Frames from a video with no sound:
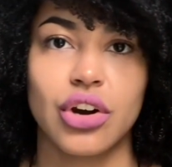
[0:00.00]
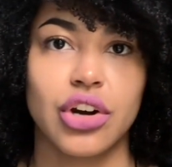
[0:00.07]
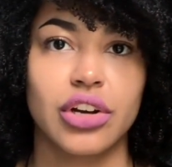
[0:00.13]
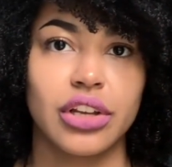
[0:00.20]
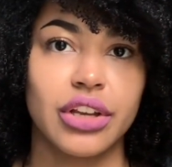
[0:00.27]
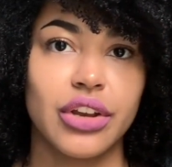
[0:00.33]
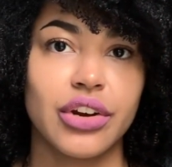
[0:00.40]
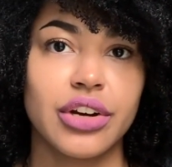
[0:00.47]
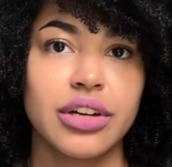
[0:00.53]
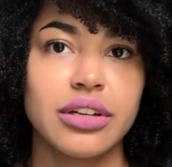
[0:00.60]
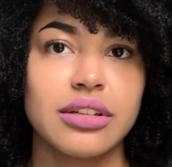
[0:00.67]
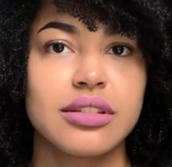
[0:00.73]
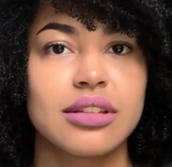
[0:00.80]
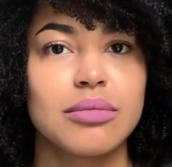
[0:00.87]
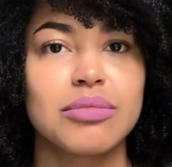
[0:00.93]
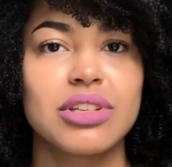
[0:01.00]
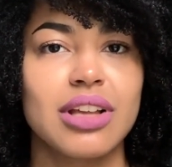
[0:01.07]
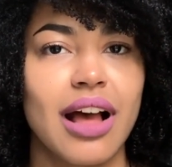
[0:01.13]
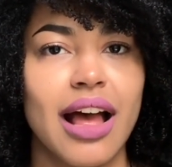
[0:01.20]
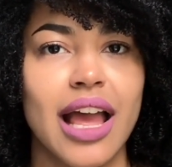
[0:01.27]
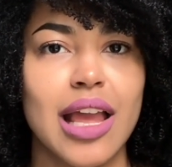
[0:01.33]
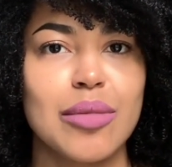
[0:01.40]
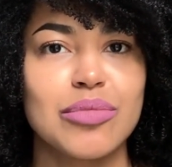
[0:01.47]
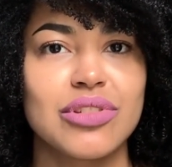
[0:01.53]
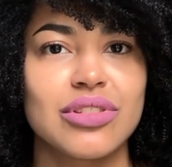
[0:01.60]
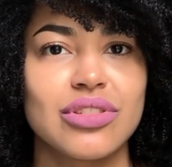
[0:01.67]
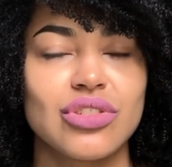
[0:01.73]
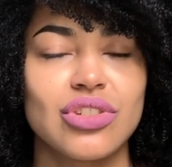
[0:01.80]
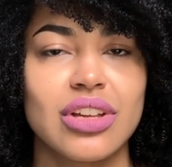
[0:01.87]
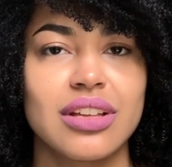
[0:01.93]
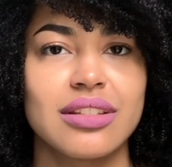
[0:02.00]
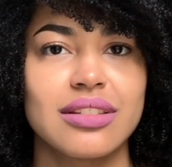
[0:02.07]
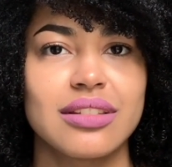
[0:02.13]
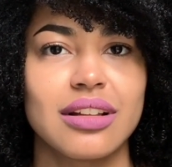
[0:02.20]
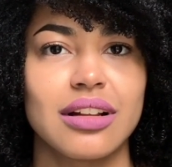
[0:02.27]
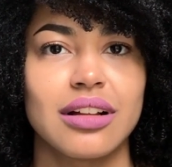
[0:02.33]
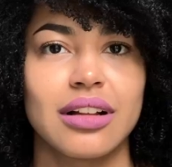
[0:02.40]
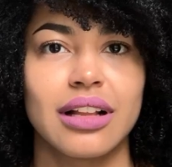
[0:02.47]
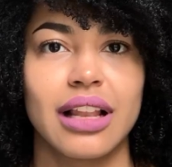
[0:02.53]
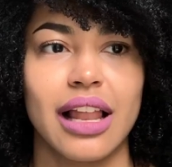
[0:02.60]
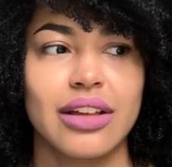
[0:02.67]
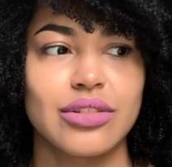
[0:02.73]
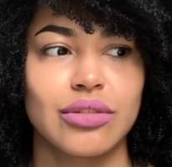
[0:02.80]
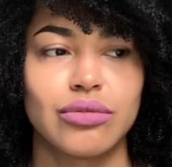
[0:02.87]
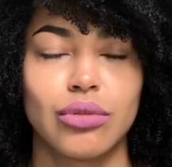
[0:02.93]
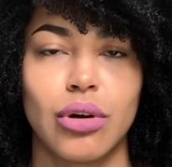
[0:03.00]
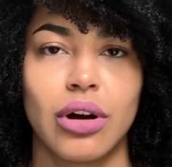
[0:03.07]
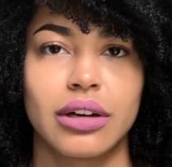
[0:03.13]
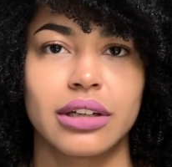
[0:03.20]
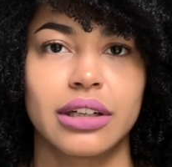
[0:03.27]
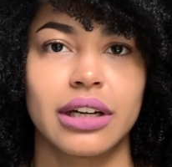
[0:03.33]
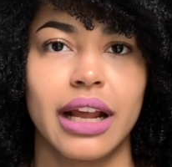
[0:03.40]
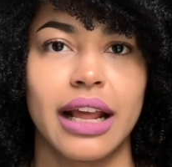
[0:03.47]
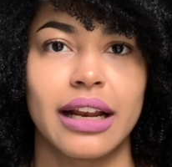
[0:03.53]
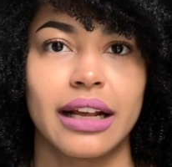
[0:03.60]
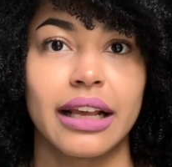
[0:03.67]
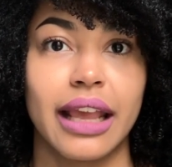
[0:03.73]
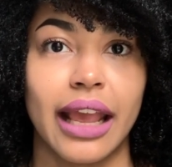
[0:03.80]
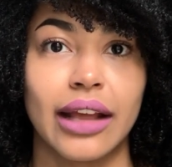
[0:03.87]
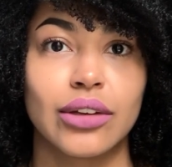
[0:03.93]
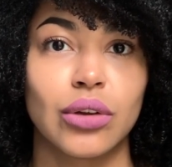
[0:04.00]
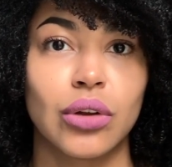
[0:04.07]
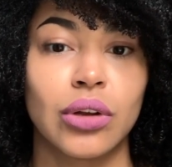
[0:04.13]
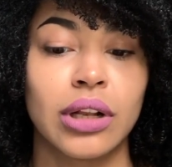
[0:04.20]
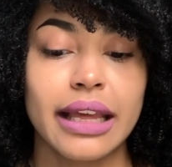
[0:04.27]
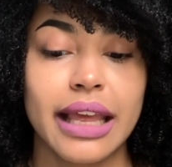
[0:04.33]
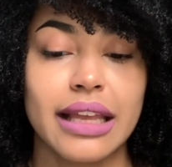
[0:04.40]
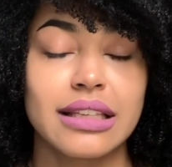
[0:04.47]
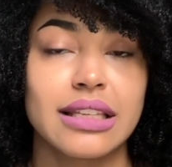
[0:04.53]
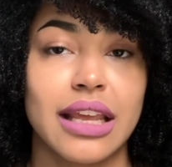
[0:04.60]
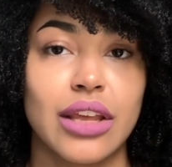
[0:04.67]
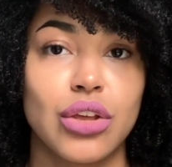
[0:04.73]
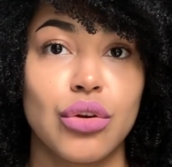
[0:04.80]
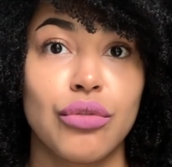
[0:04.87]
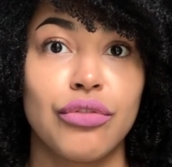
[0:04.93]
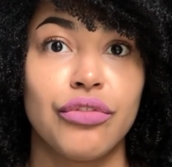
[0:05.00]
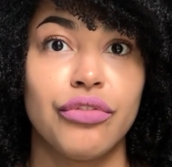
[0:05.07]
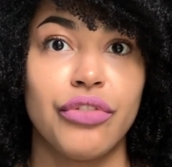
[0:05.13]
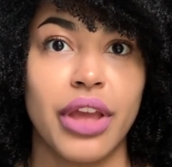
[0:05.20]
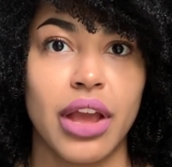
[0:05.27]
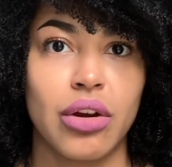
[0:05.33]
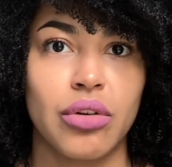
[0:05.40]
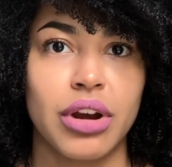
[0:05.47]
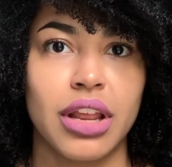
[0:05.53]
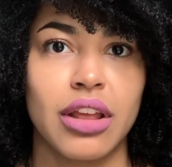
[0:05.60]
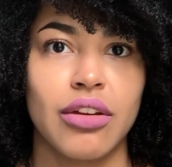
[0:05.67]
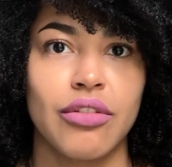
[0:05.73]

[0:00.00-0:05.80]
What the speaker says: earlier, sometimes just a glass of water and a candle can take you very